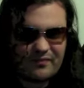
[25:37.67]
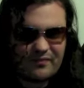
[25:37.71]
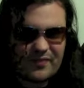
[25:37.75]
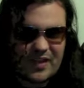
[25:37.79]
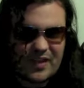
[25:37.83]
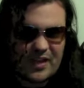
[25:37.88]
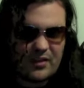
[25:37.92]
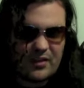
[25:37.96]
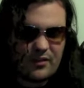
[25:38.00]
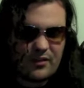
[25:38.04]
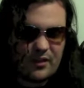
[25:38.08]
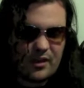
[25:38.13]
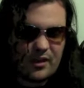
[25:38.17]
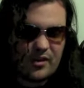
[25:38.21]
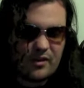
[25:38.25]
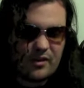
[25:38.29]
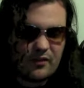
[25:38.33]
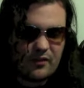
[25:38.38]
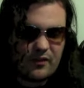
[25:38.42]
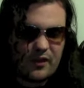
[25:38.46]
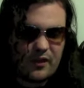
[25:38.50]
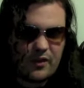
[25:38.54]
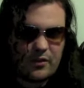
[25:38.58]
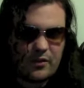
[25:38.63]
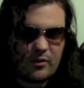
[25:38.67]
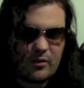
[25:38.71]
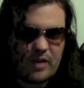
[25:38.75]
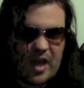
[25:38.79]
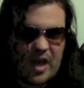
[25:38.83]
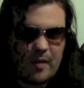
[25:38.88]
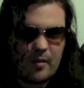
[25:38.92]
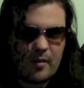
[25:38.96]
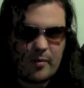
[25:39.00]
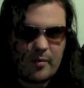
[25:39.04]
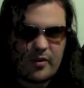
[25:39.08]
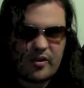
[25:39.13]
And like I said, fun little
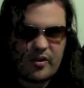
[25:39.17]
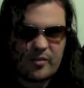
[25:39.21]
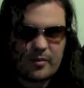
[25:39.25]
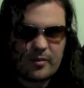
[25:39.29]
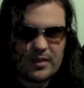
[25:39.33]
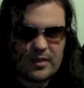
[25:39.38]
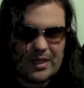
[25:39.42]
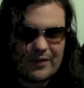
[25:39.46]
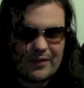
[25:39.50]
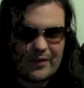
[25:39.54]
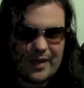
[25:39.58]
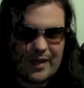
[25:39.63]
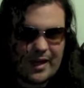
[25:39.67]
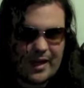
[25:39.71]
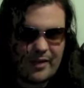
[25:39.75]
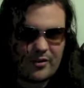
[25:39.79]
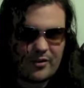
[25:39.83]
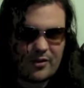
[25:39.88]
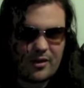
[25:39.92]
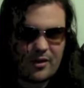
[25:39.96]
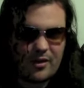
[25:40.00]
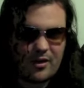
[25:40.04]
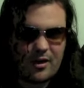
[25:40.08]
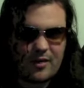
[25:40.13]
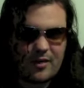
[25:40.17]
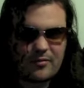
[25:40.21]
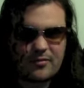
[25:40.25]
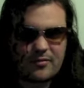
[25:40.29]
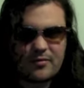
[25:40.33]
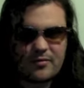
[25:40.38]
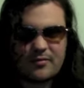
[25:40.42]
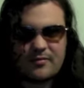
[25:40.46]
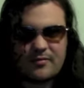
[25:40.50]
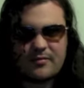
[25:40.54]
cameo appearance by David Hasselhoff.